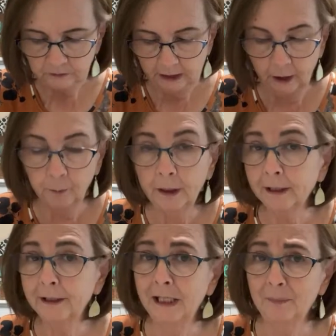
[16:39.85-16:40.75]
I hope I
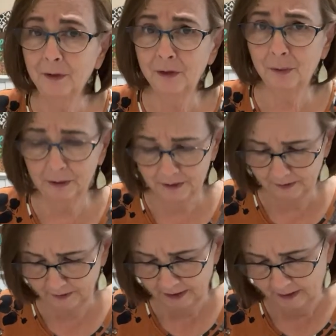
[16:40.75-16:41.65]
can keep this one
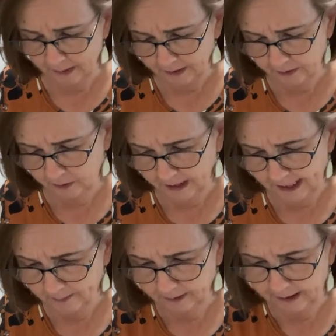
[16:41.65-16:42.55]
this time. I don't know what
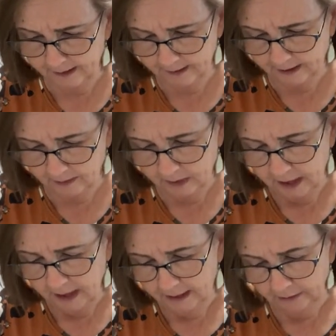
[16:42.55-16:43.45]
happened last time.
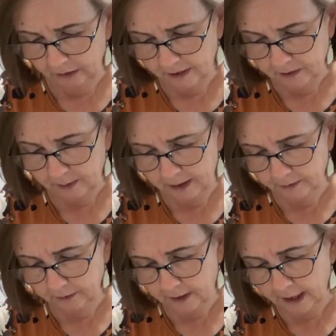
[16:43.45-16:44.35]
I lost my
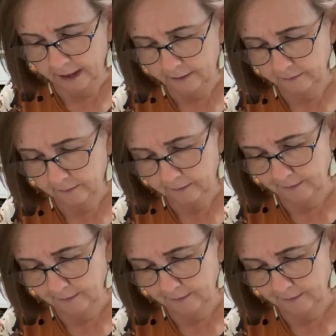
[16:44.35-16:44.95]
other live.